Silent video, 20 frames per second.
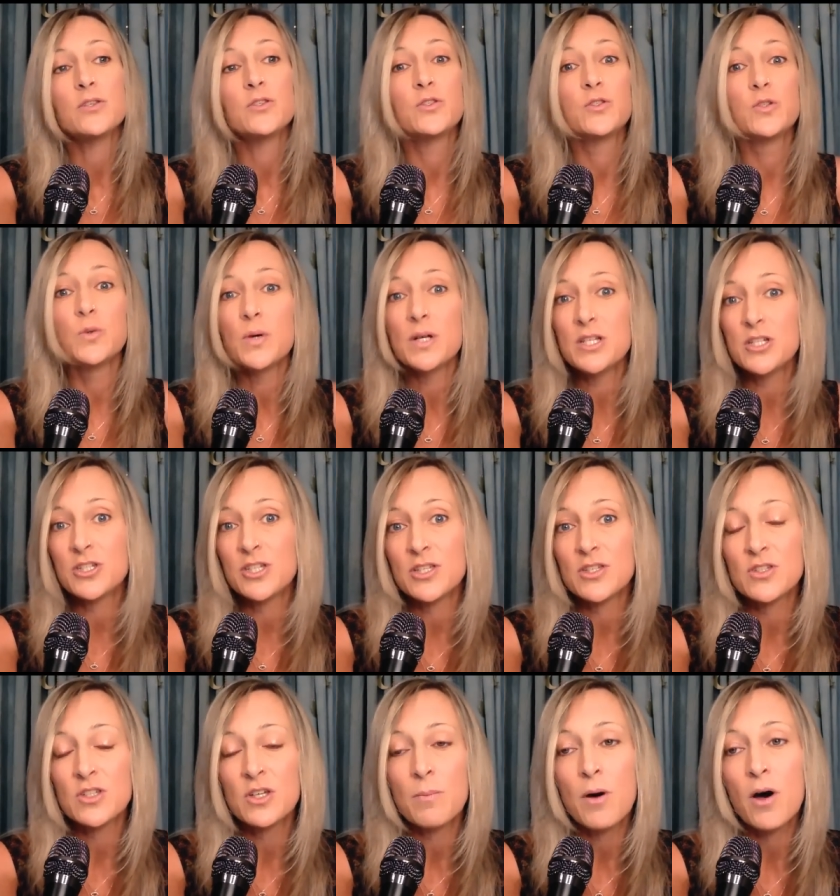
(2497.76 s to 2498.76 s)
sewage
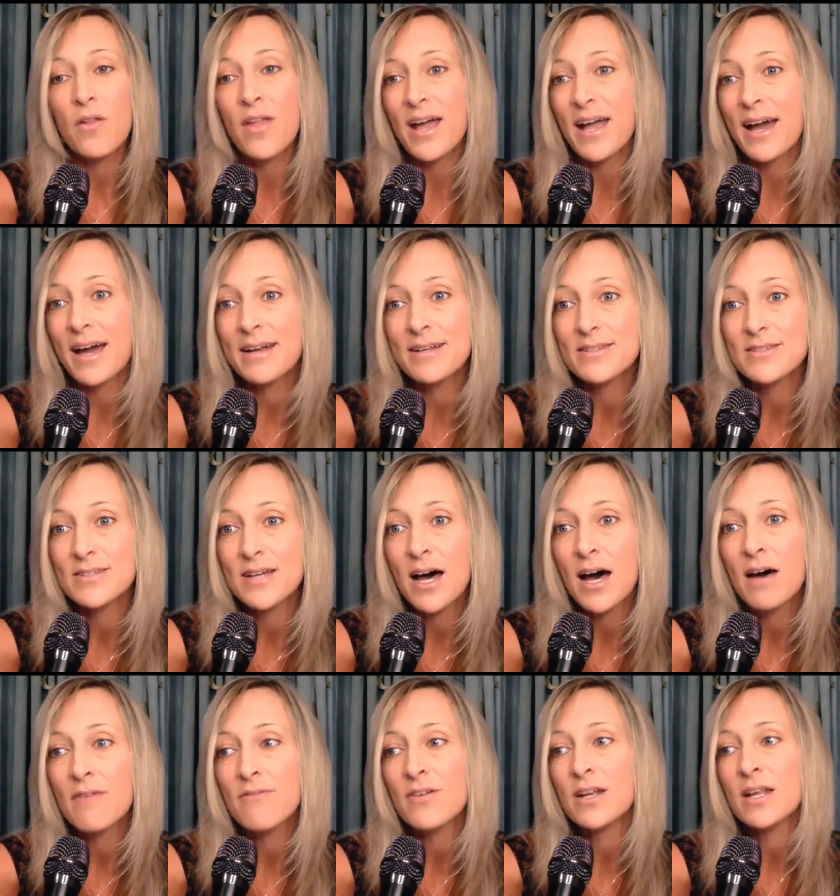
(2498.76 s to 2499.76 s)
system all that kind of
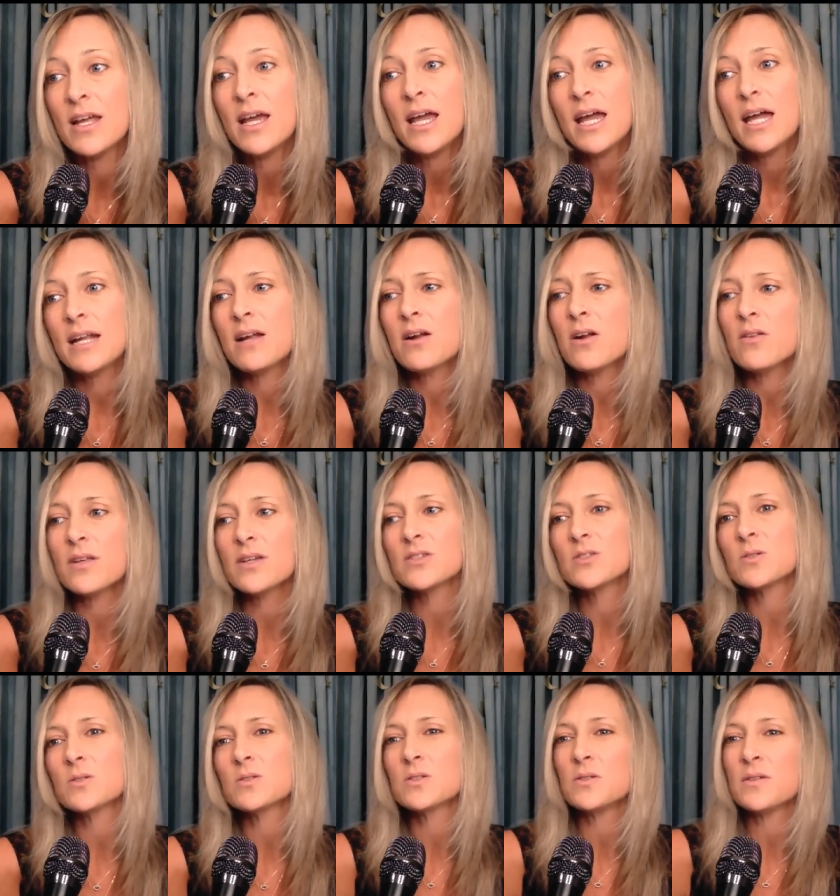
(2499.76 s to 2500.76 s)
stuff and and not only
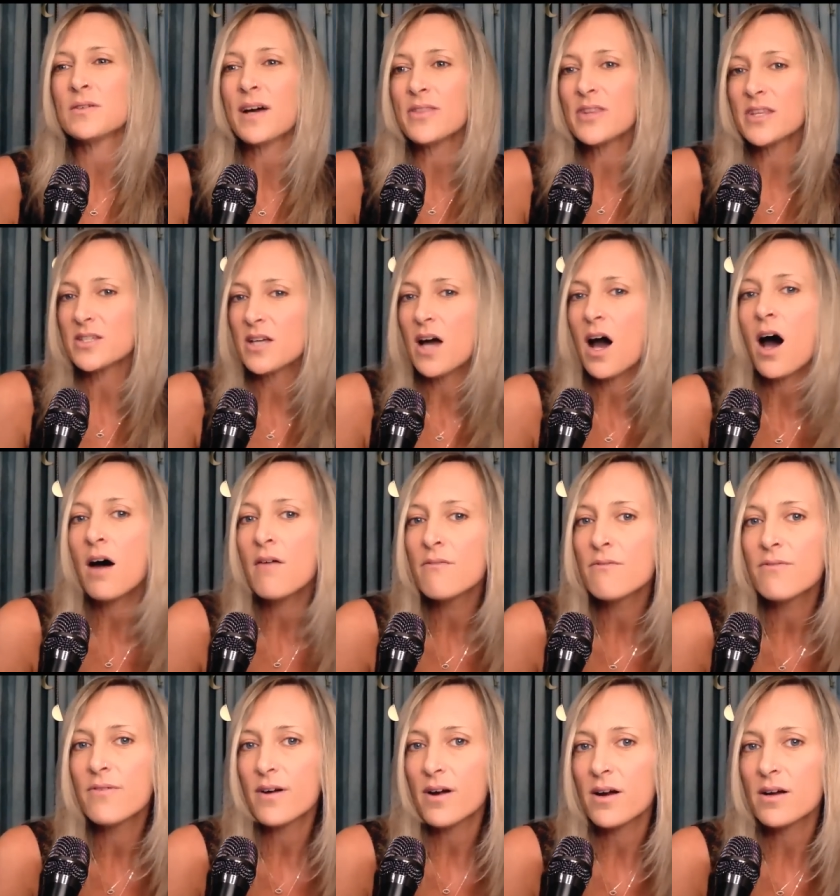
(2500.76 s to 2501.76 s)
so so you got these
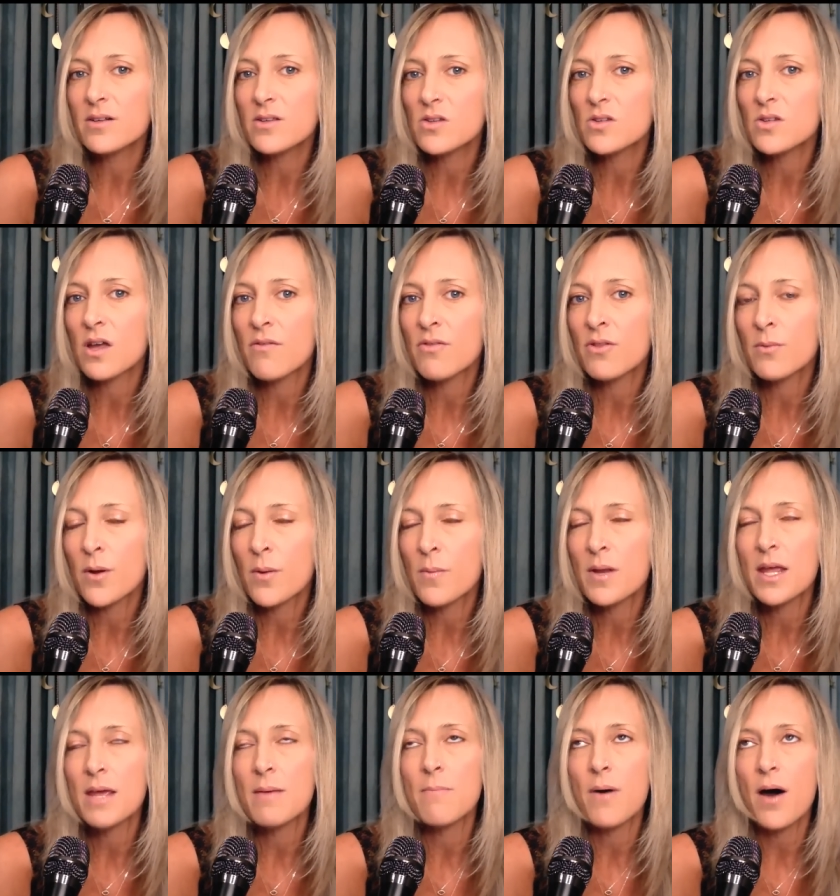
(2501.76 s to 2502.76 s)
comforts of the
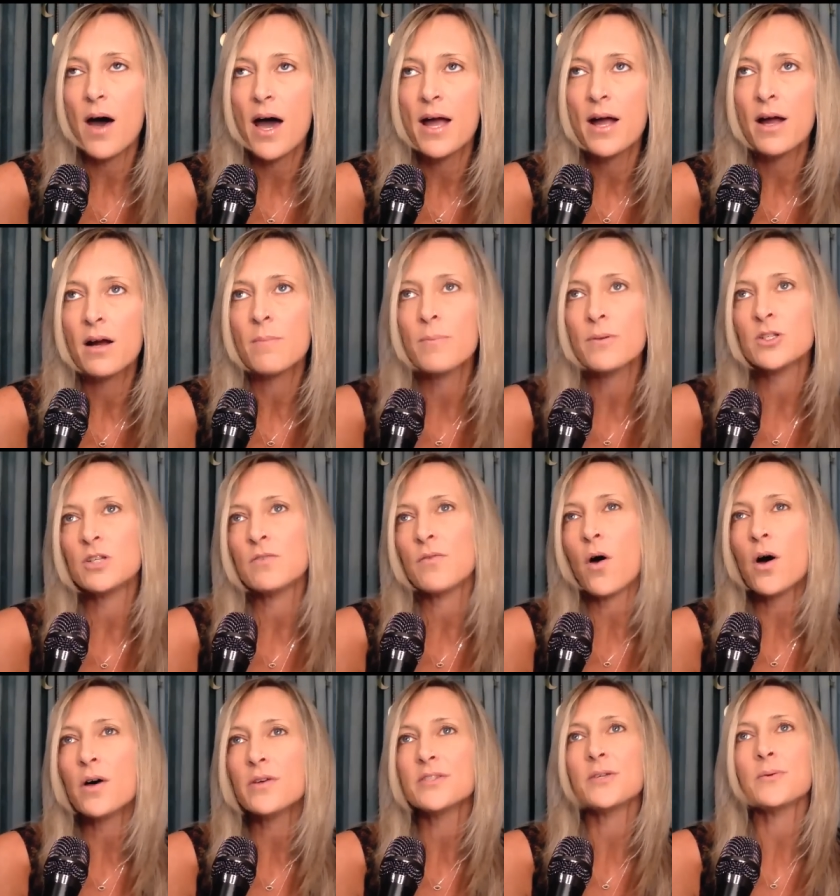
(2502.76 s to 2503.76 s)
roman empire but you've
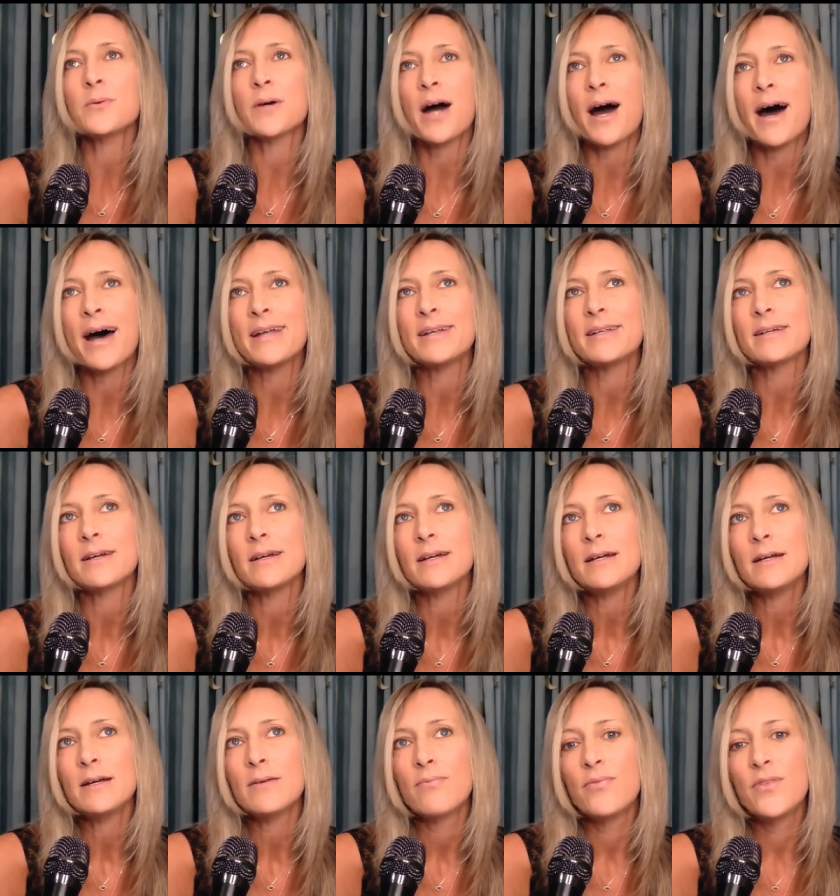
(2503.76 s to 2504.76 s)
also got
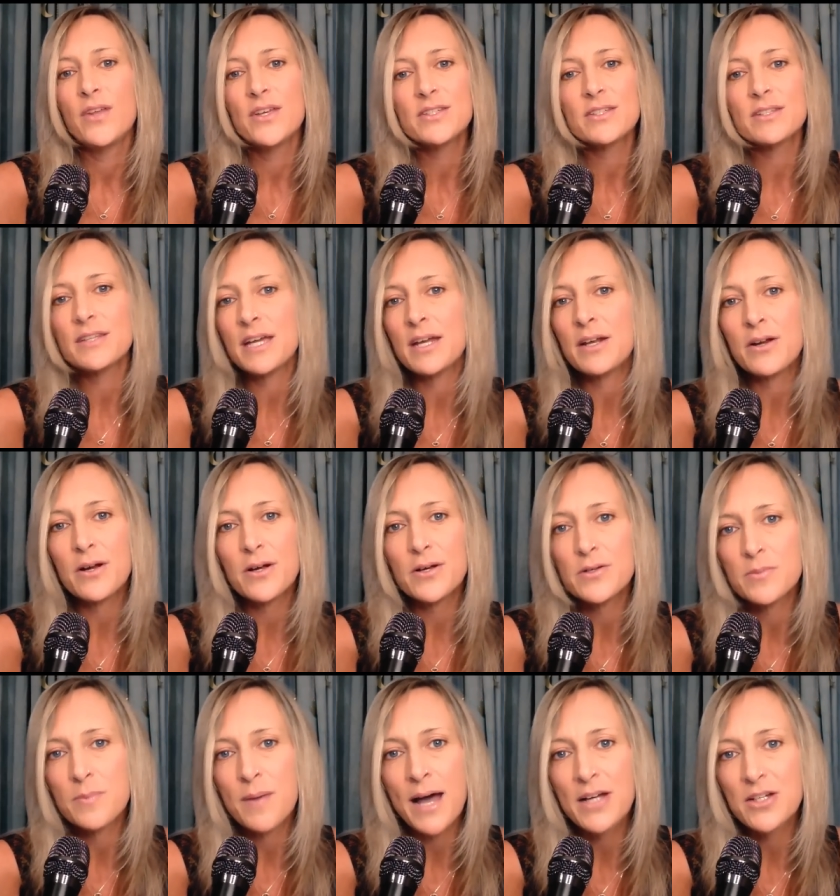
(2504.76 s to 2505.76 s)
this leader
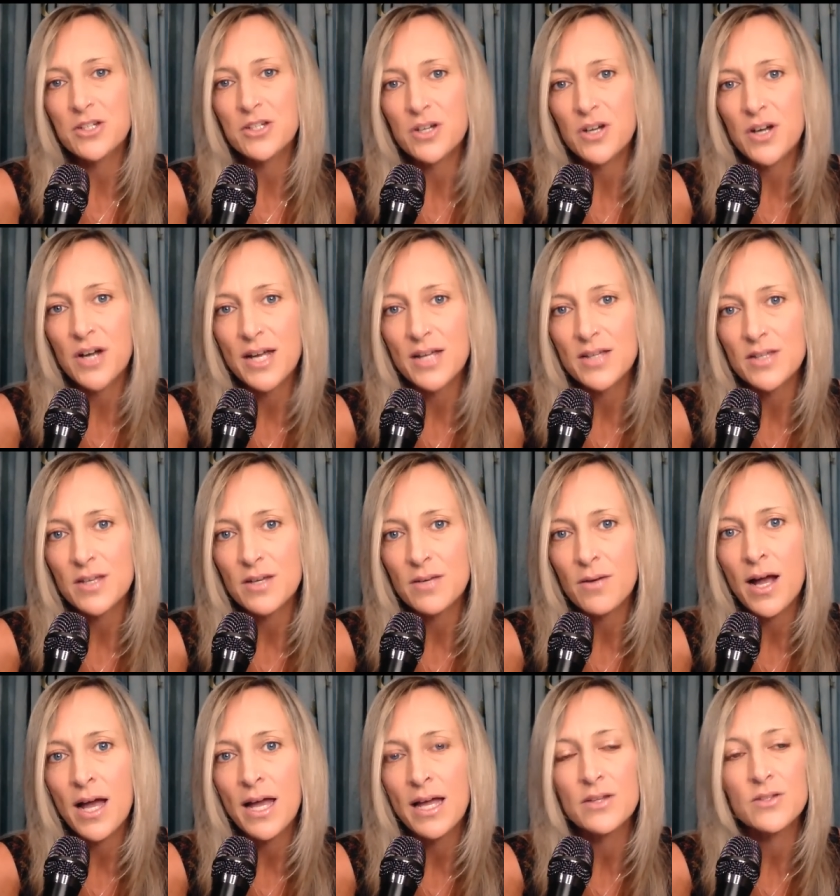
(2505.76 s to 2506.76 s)
who's batshit crazy
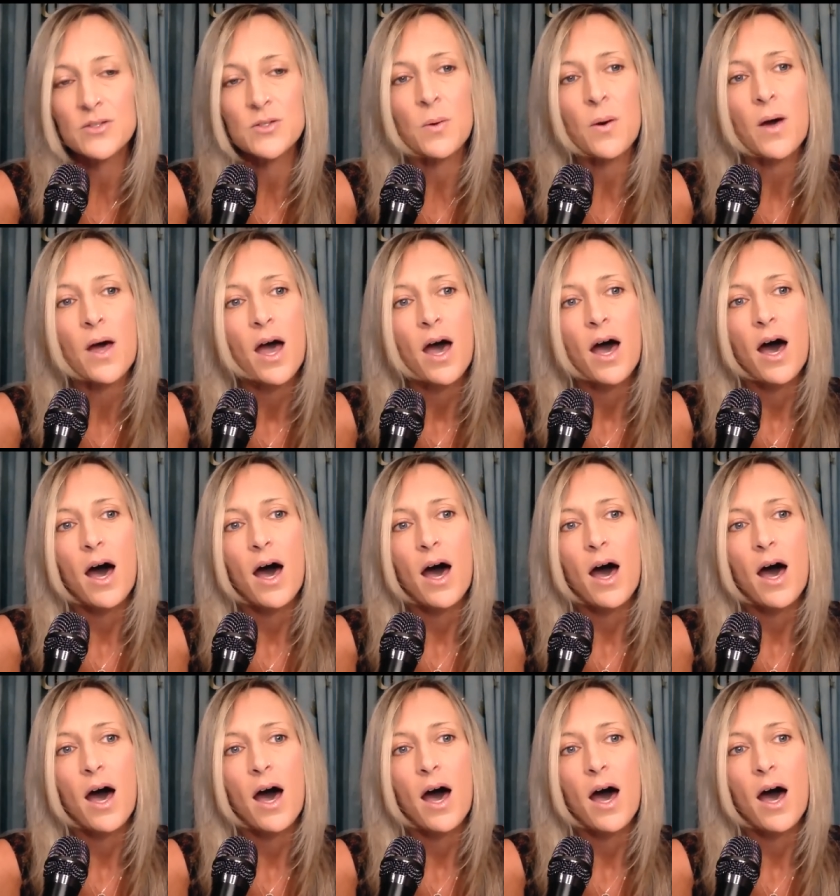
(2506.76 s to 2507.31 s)
right and so